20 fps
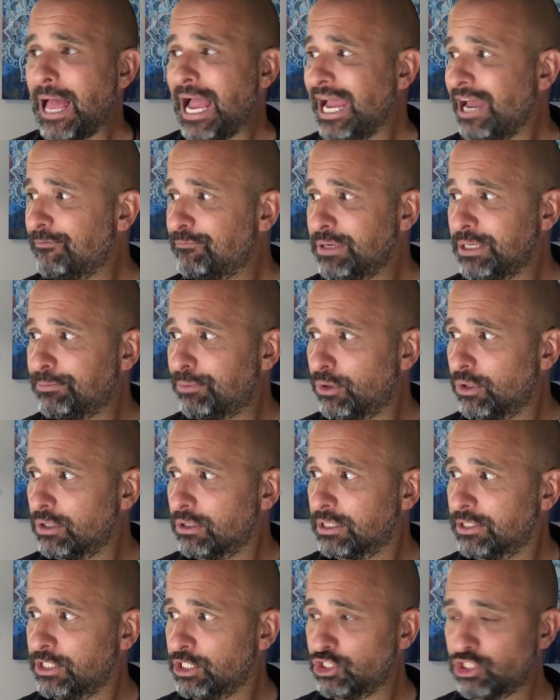I have
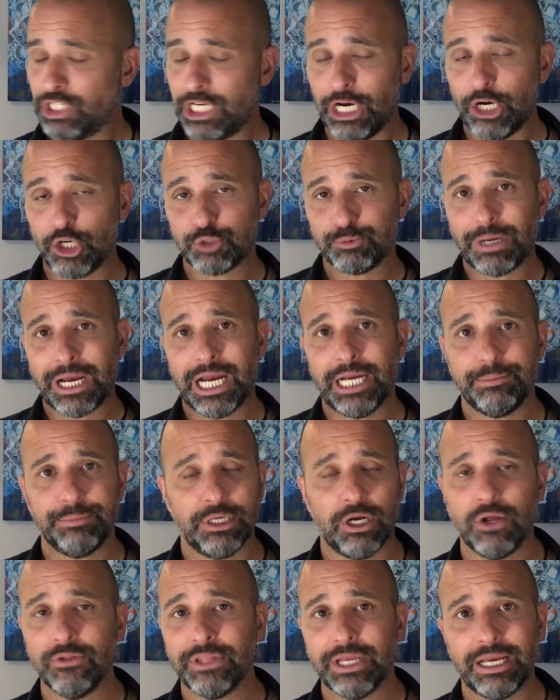people in these chairs behind
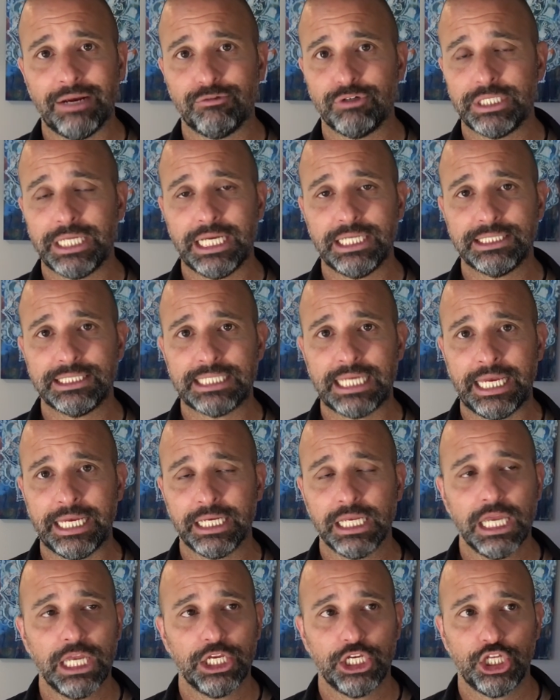me all day, every day
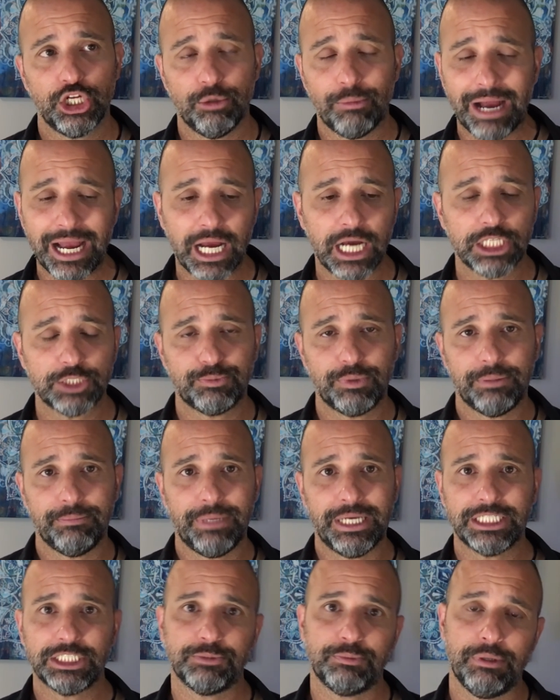saying, you know, my husband
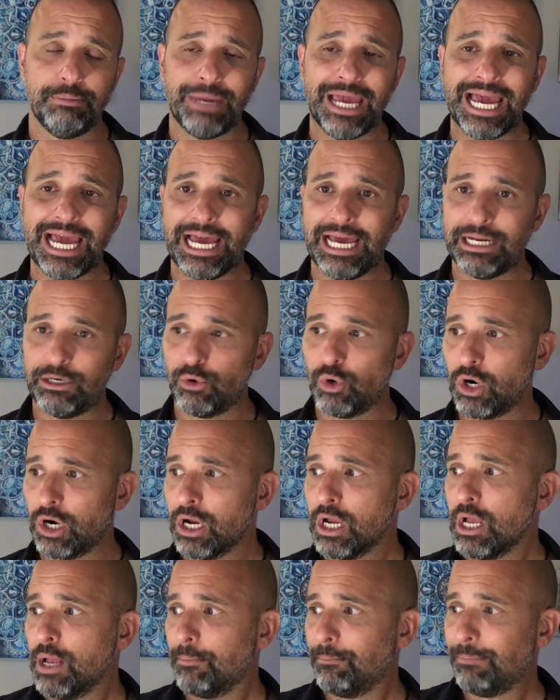makes me mad,
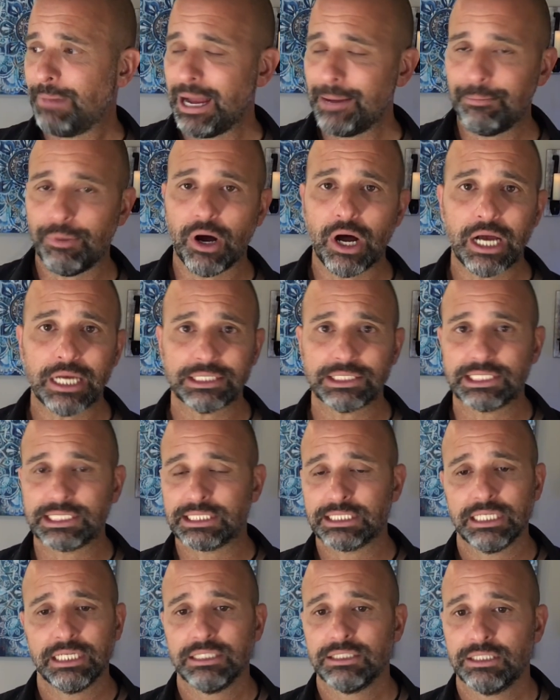or my
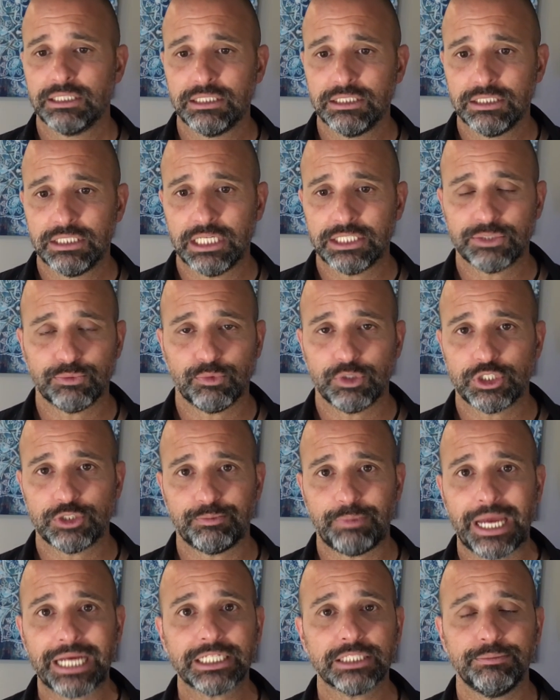boss doesn't
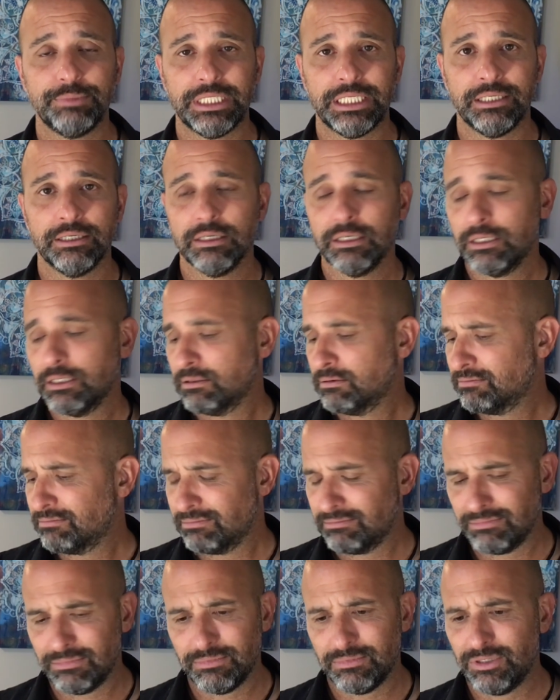respect me,
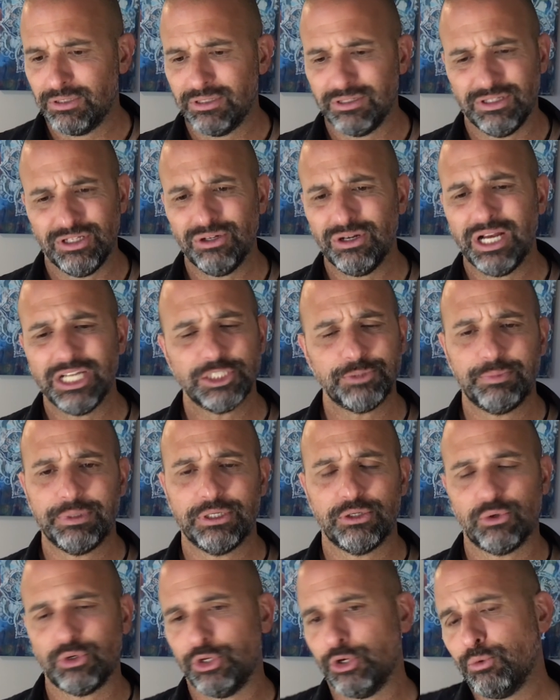your
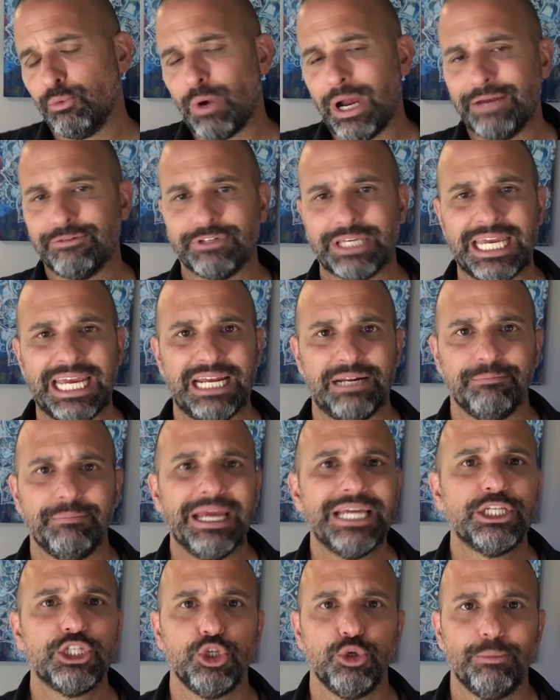husband or your wife can't
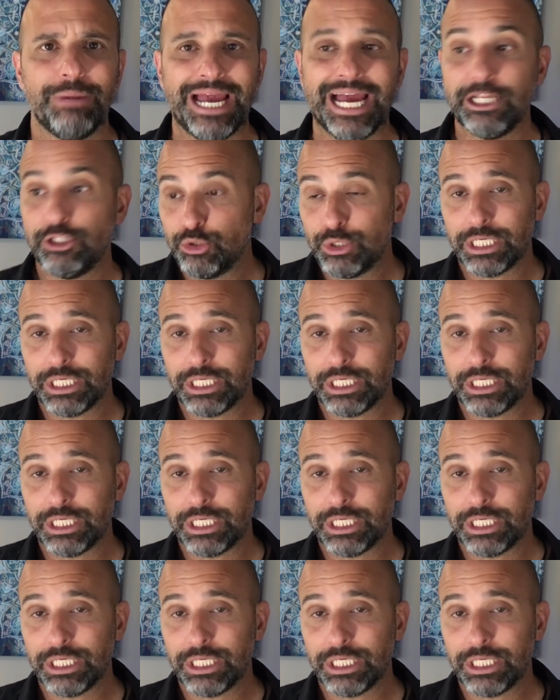make you mad.